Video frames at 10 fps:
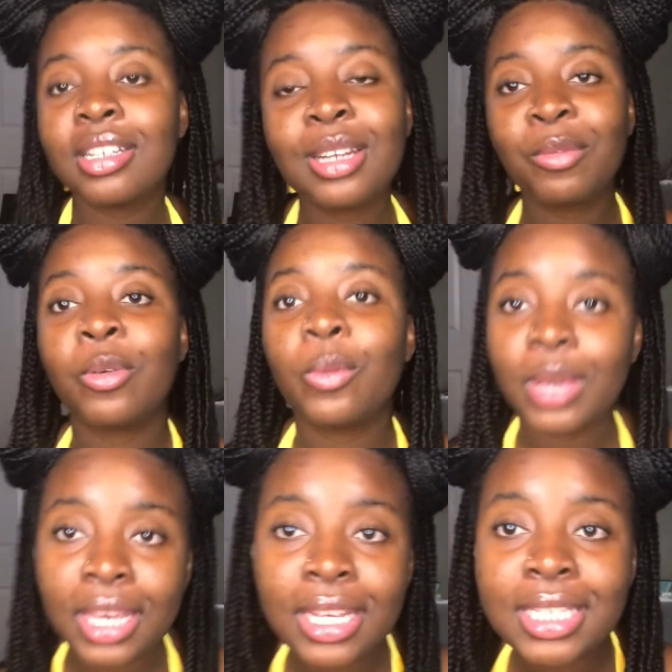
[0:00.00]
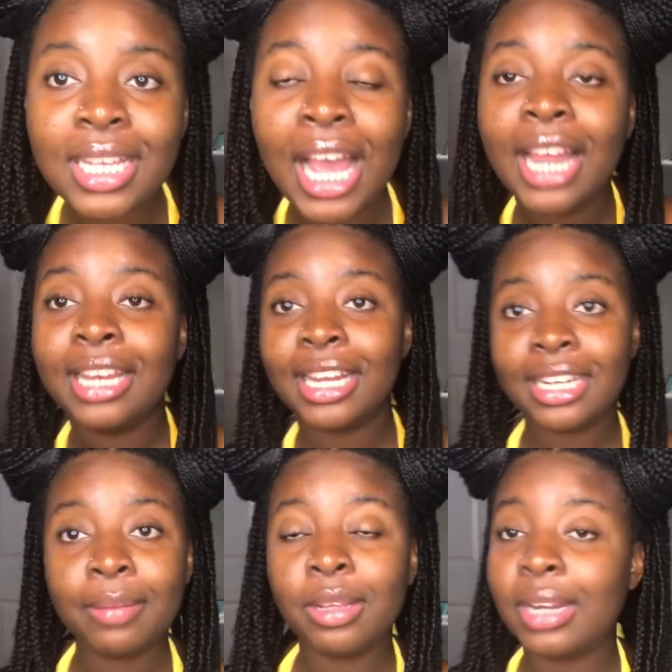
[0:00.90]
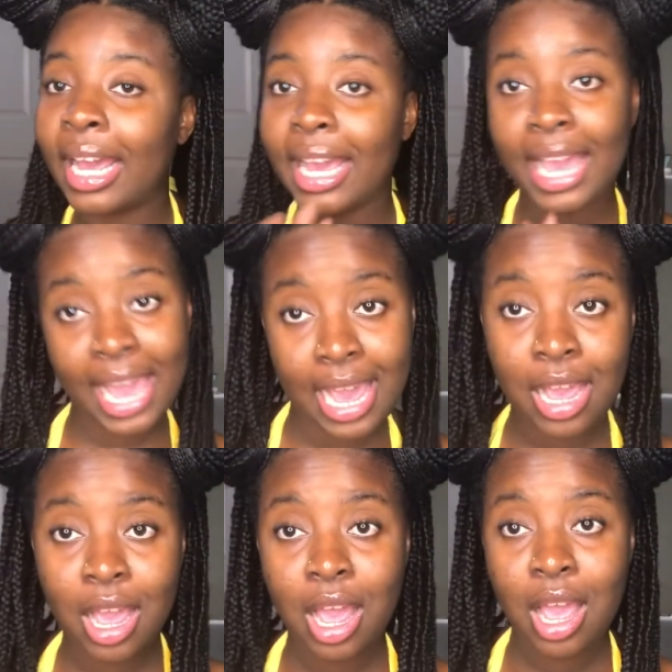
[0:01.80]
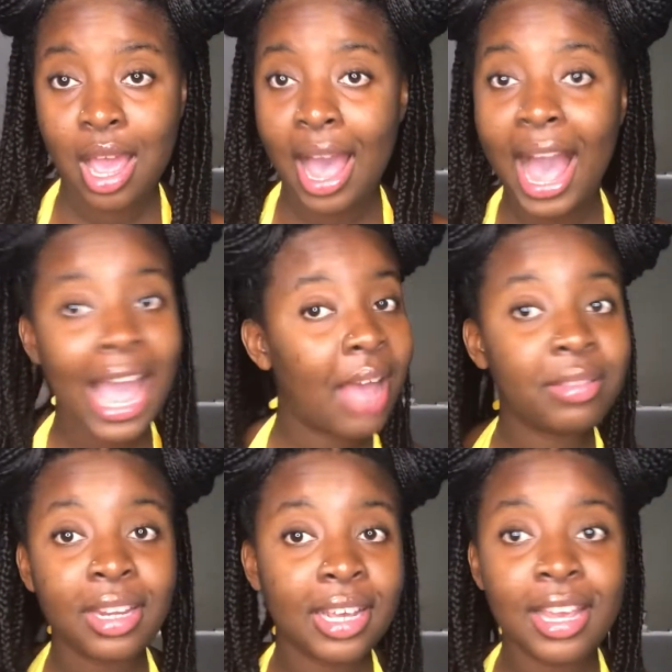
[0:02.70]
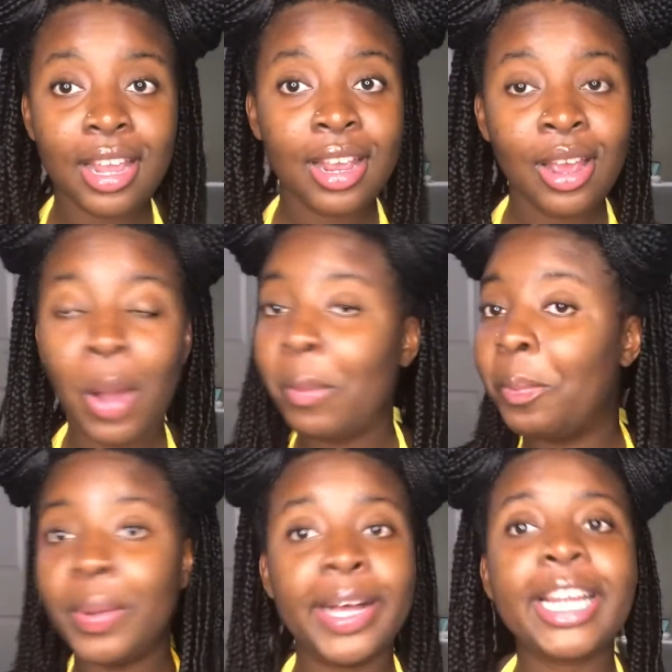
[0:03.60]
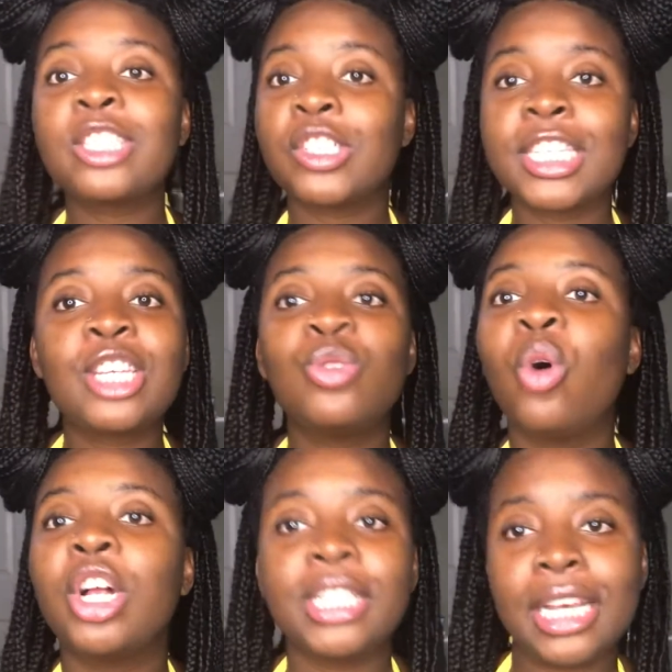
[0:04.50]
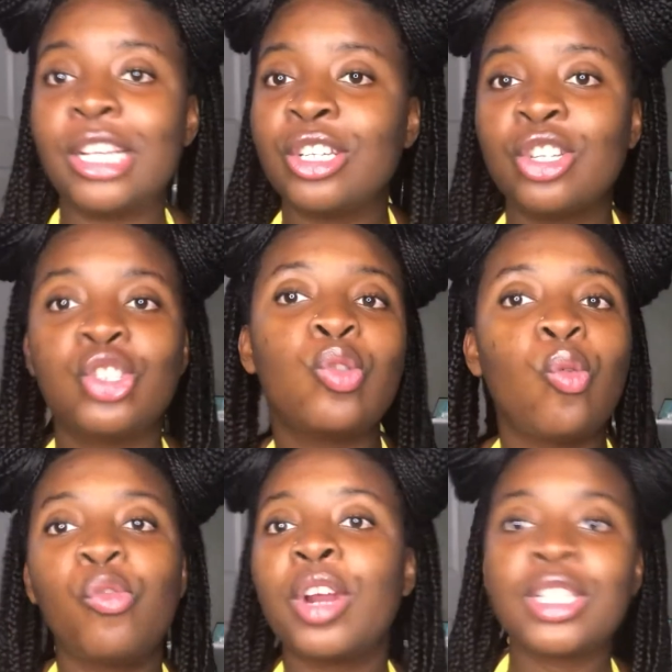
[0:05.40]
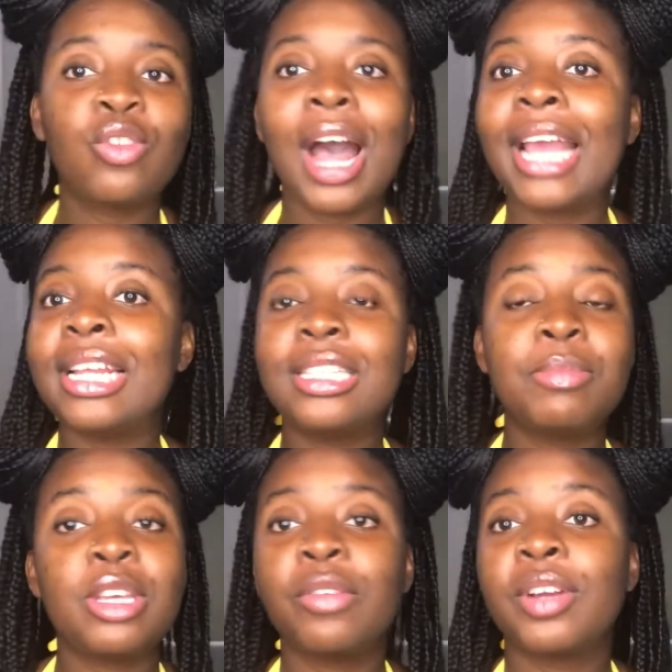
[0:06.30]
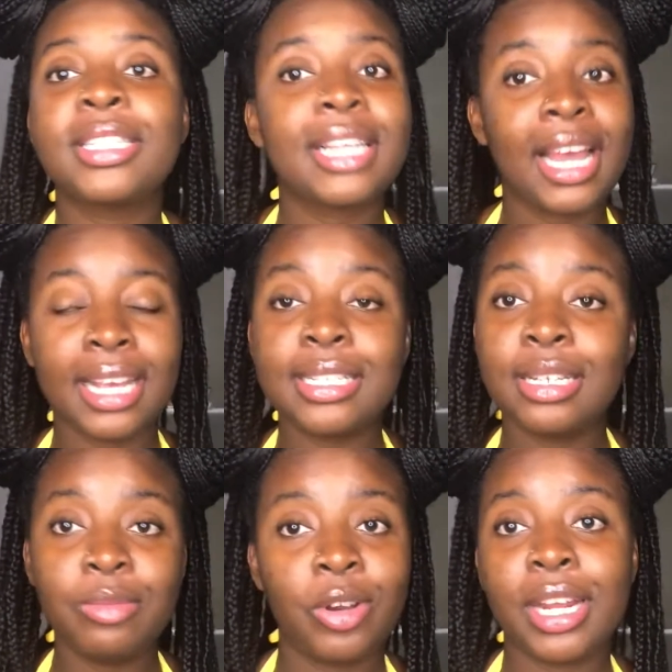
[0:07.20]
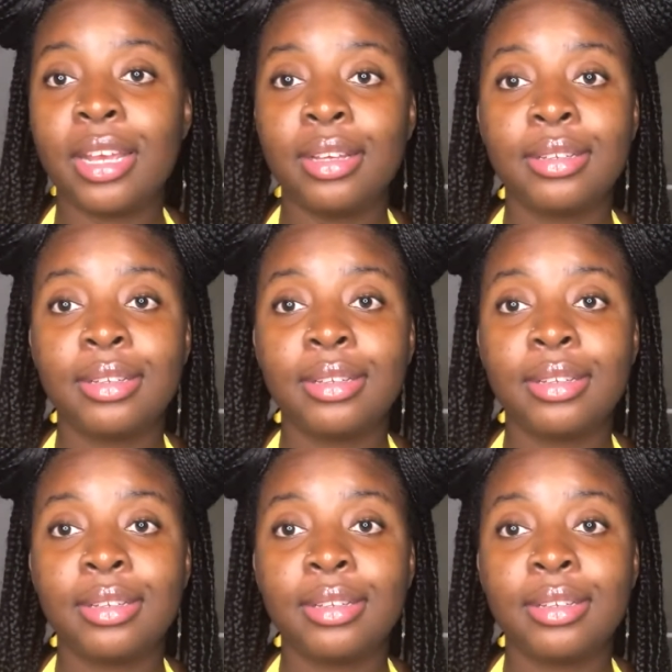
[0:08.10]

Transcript: to them for weeks, letting them know like, hey, I have a lot of hair, but it's gonna take you all day. So first of all, I need to be your first client in the morning.